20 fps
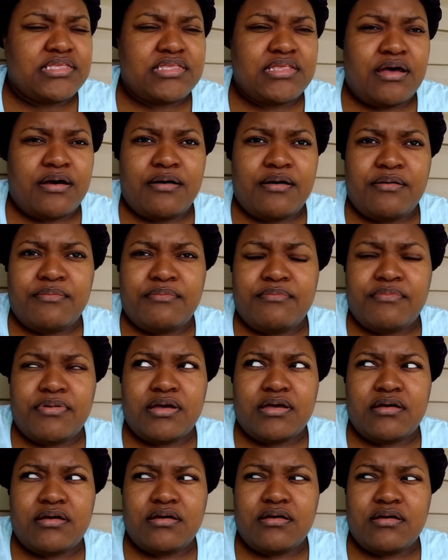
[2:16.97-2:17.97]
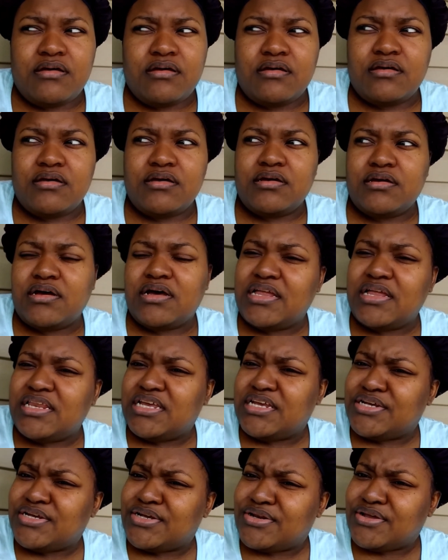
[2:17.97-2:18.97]
some
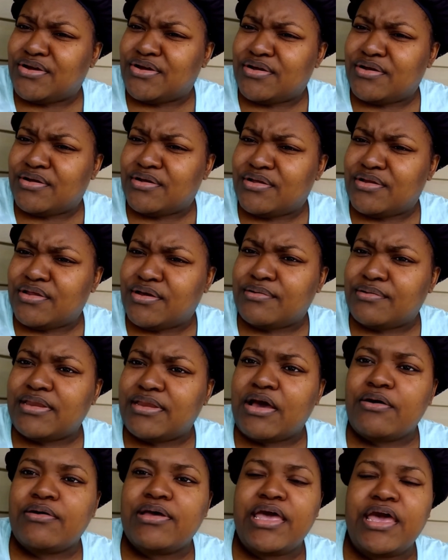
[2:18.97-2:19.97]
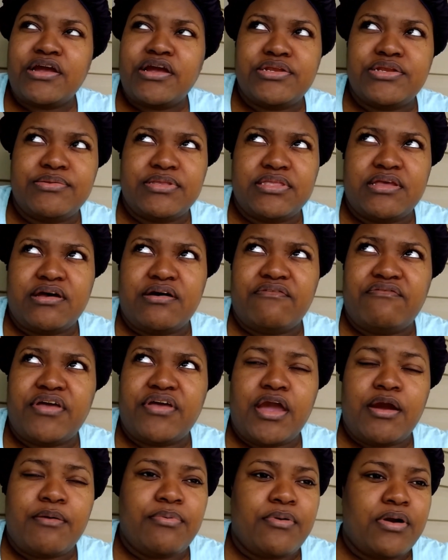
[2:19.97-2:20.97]
conditioner. No, no hair stuff,
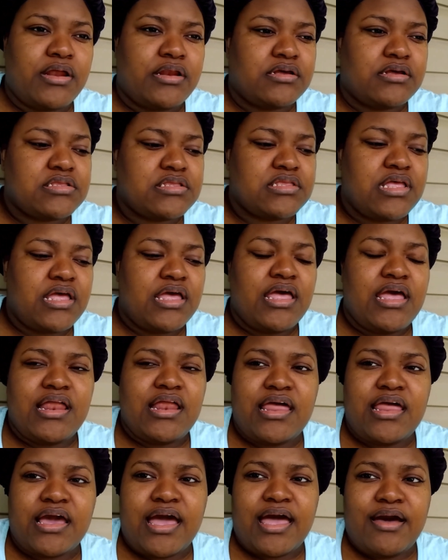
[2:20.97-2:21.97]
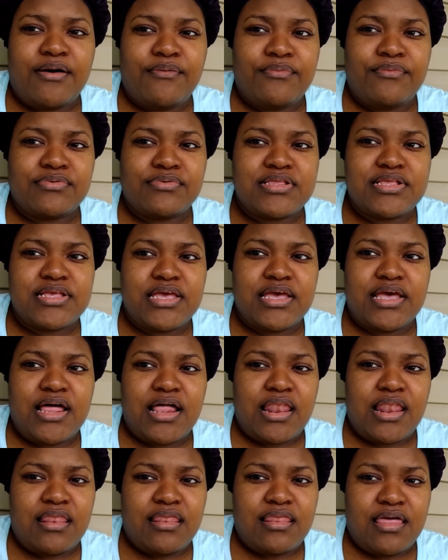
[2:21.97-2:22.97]
hair products. Like I want to get
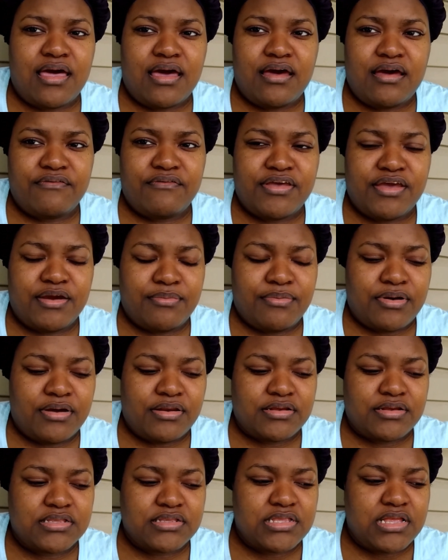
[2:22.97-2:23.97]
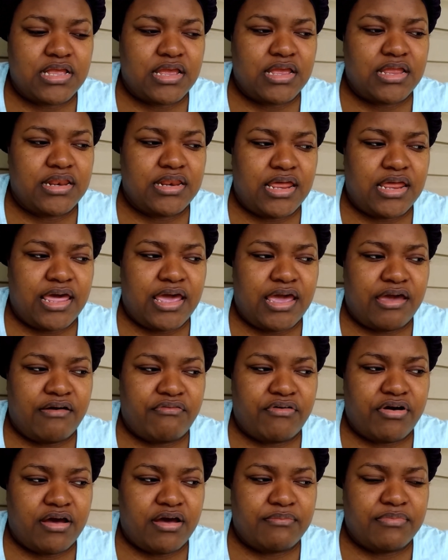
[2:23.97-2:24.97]
a lot of hair products than I
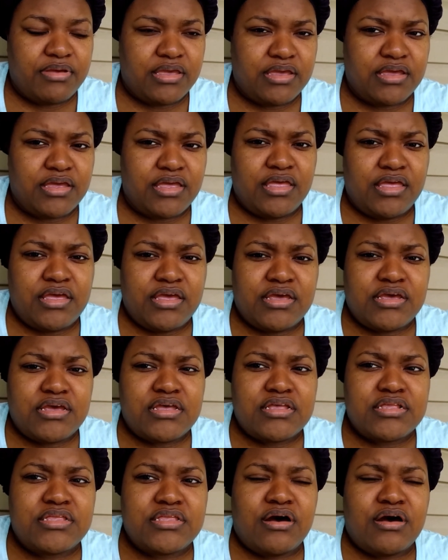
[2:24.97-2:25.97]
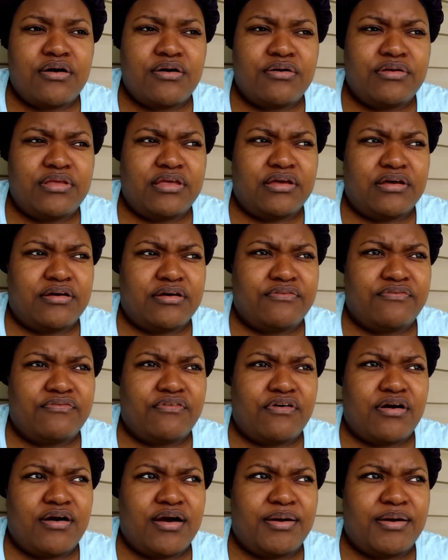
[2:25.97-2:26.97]
have coming. So yeah,
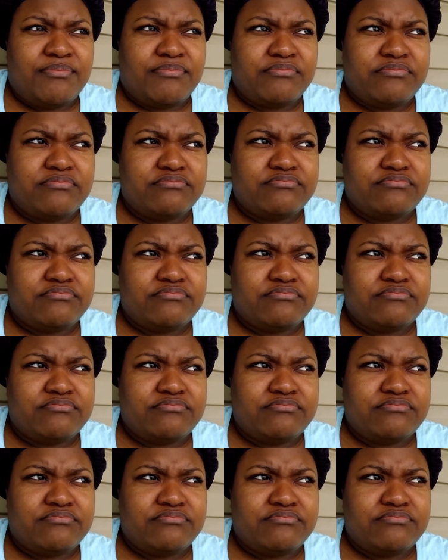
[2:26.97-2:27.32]
from